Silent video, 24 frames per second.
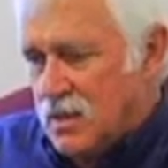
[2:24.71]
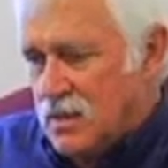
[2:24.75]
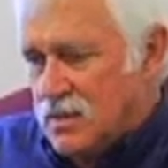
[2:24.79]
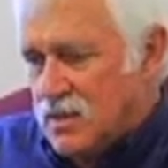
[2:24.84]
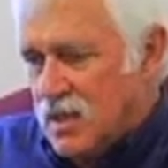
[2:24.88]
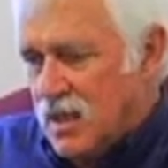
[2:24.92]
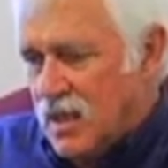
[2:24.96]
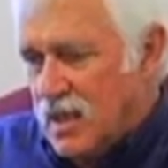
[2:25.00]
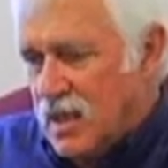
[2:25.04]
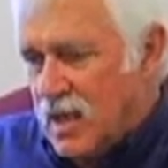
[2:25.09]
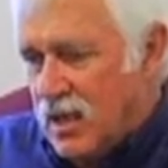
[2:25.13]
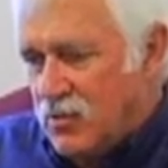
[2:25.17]

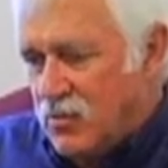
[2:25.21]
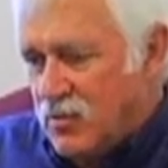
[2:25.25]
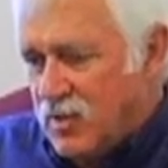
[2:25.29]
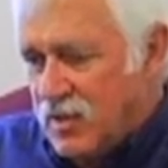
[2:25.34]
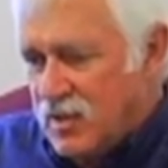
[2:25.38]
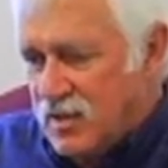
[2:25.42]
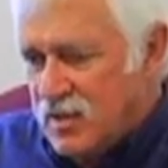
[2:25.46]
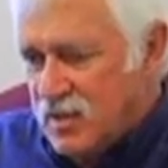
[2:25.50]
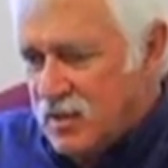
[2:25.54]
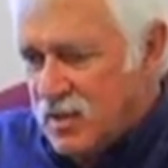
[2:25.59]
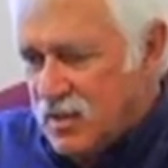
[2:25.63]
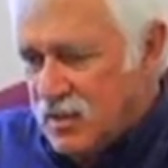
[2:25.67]
So I'll
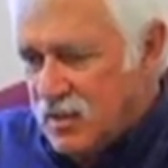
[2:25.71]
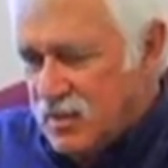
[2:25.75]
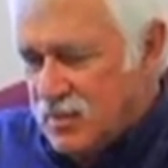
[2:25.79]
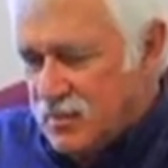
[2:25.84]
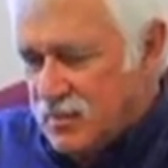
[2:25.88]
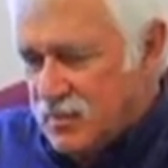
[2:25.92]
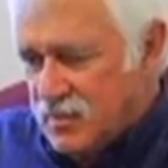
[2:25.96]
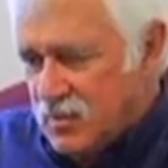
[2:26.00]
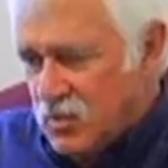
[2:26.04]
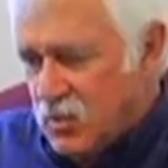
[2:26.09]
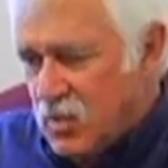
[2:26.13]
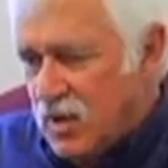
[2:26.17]
read
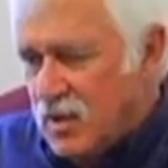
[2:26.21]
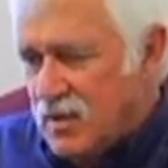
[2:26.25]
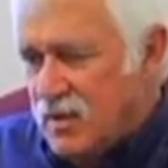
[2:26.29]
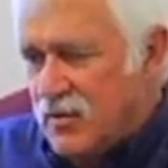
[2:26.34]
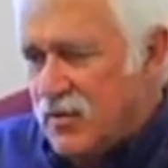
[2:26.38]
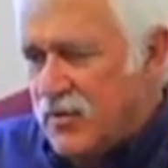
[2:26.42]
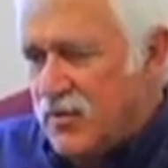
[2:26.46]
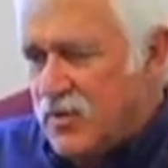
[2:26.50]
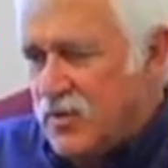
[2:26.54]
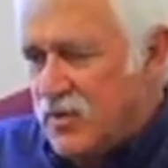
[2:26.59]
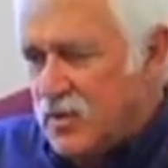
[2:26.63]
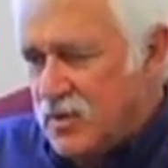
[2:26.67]

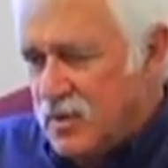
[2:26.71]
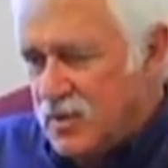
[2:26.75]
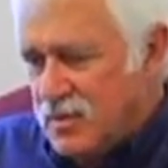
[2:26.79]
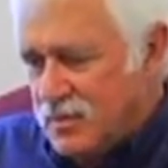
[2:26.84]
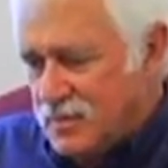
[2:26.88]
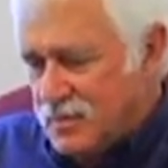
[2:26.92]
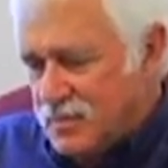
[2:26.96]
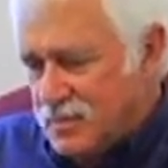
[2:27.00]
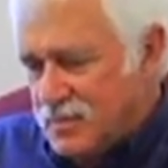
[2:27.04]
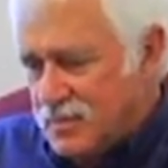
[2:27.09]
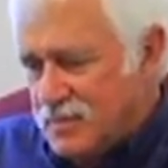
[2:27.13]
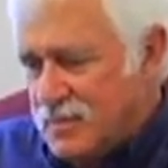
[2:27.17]
quickly through
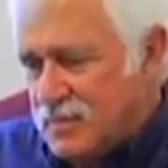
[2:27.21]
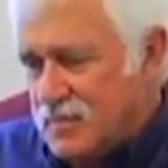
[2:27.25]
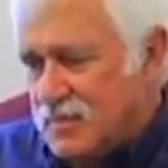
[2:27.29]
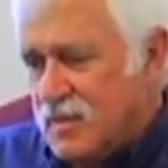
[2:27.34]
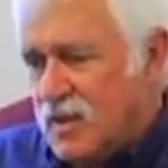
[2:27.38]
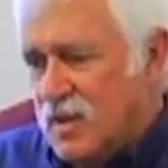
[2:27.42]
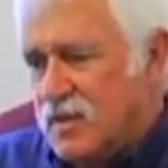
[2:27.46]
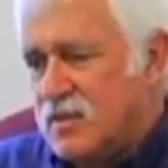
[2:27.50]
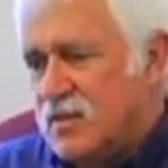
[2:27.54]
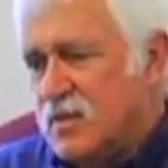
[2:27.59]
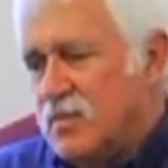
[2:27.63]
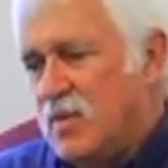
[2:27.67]
it,
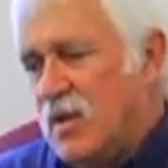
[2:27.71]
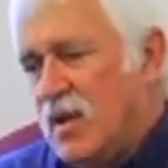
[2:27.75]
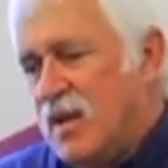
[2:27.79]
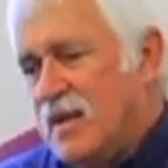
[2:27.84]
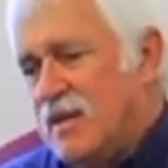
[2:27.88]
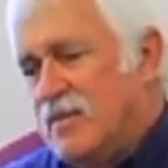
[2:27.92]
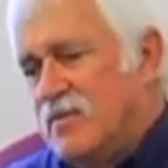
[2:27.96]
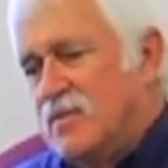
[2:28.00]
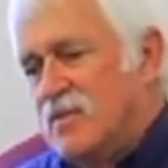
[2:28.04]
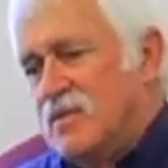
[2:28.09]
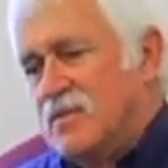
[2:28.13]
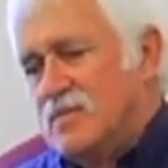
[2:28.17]
not to
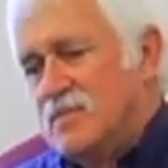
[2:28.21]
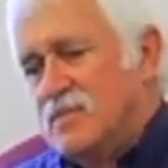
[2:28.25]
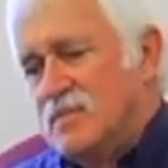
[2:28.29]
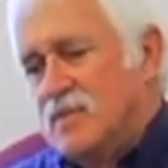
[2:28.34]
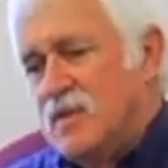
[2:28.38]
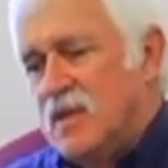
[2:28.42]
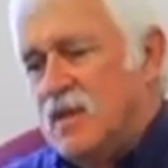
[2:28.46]
belabor it.